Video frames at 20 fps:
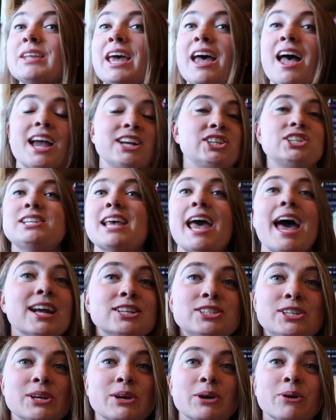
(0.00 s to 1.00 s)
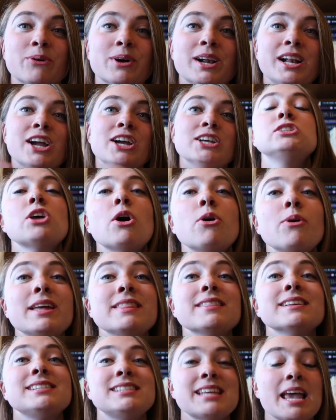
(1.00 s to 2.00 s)
I just had to. So
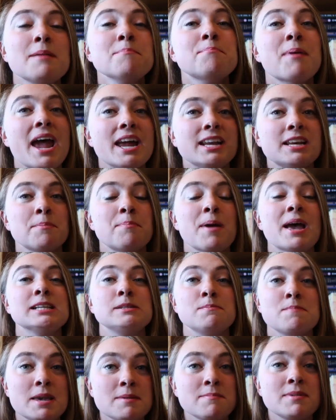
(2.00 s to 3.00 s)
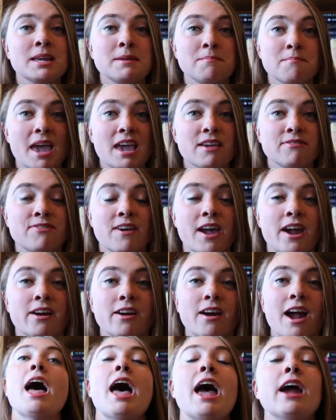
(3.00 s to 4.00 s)
in the same bind up as Meet Me in
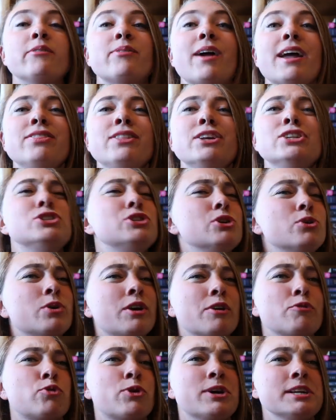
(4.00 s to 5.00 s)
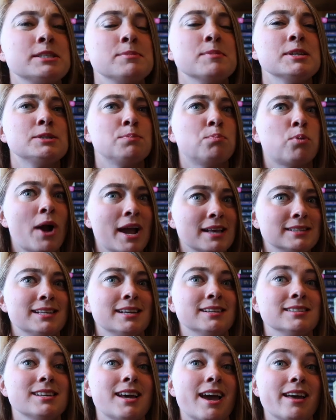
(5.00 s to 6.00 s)
Mayfair, I read The Duke of Christmas
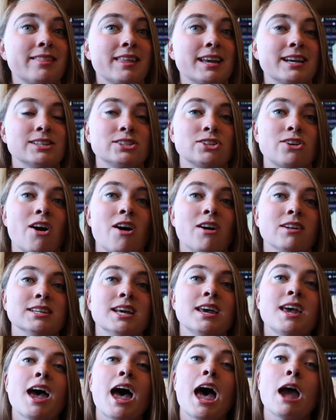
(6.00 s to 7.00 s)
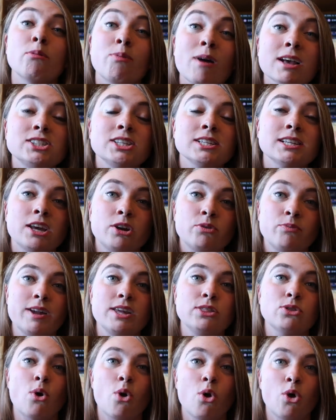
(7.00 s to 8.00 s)
Present, I think it's called. I was just gonna
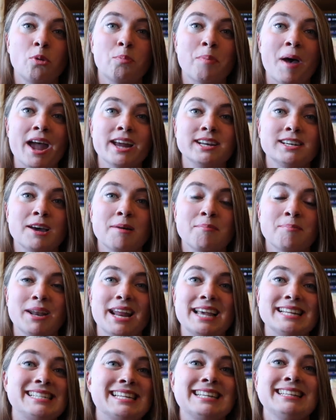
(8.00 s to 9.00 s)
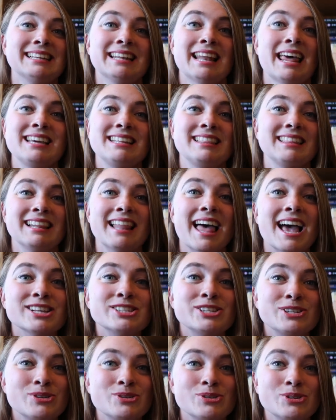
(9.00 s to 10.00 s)
read the whole bind up, but I didn't like the
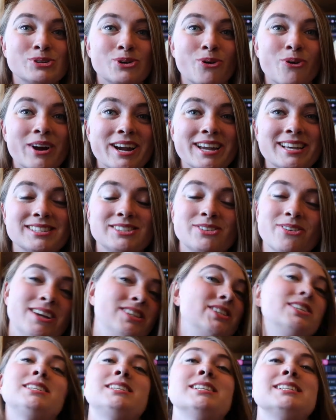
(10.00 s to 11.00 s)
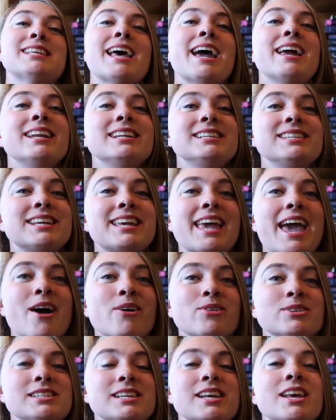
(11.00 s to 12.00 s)
last 2 stories, so I just decided to
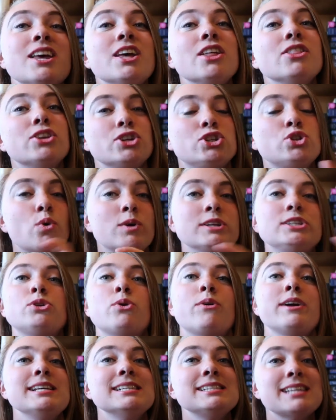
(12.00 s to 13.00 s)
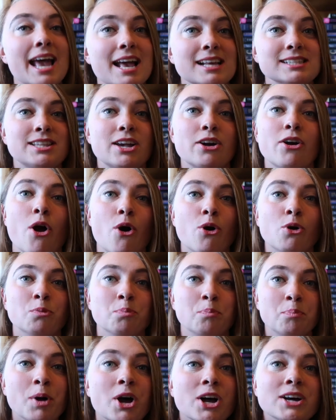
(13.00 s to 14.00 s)
count the short stories as their
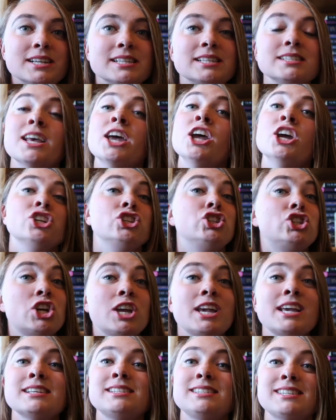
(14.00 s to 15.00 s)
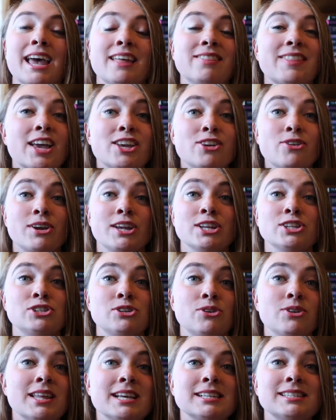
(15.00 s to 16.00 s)
own books. G said that you can
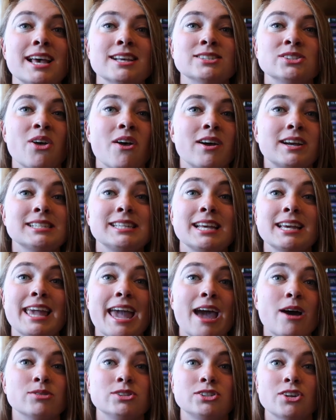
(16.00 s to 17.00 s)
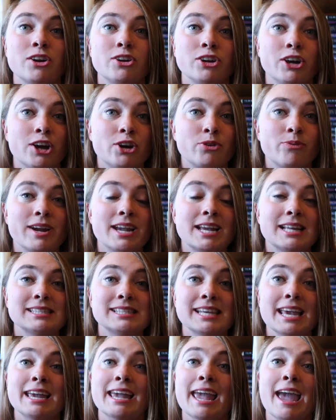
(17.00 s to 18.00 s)
do this as long as it counts on
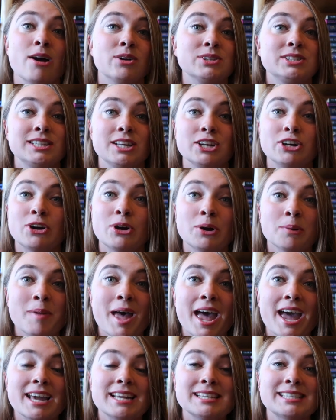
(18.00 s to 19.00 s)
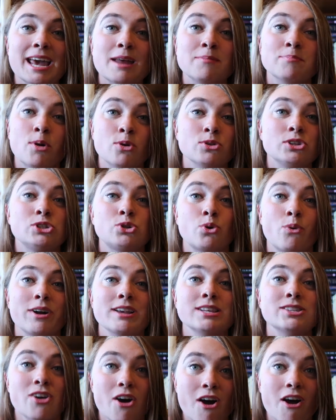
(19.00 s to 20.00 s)
Goodreads. It counts in her mind, and both
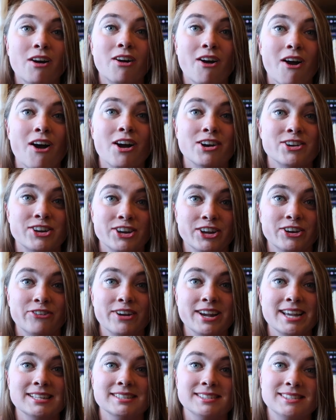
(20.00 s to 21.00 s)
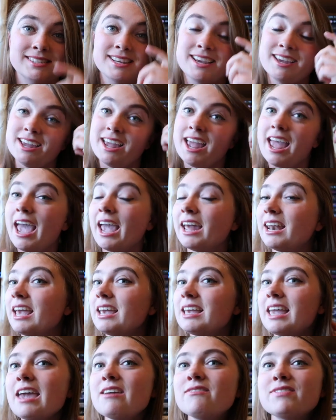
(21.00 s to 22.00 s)
stories are on Goodreads. And
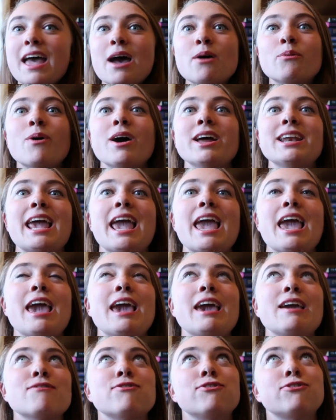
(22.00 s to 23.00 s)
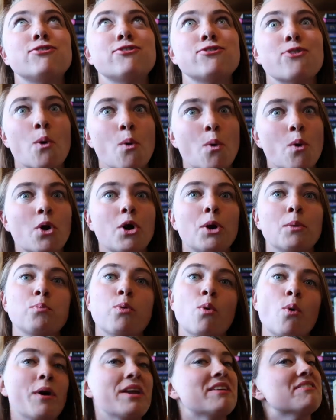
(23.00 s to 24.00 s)
I gave that one a
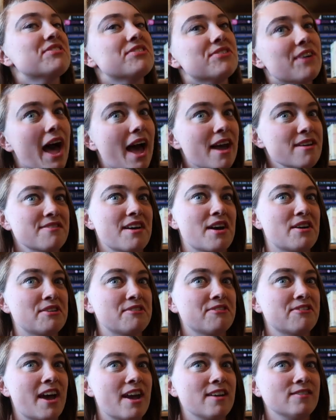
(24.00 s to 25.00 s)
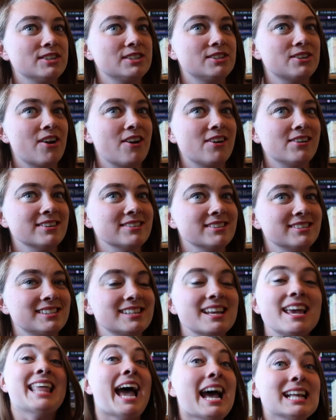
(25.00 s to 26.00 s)
4.5 out of 5 stars.
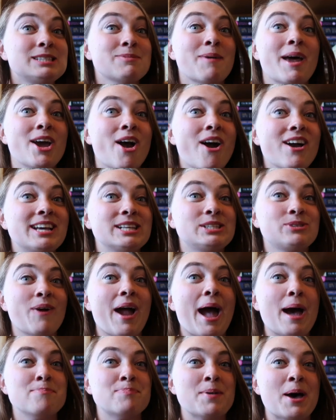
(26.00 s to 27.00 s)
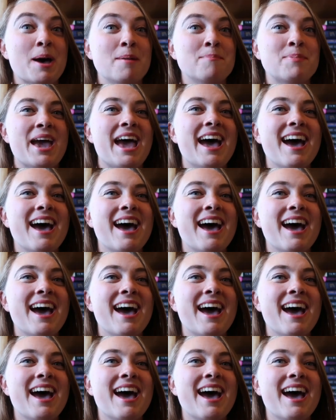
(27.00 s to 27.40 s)
That's my August wrap up.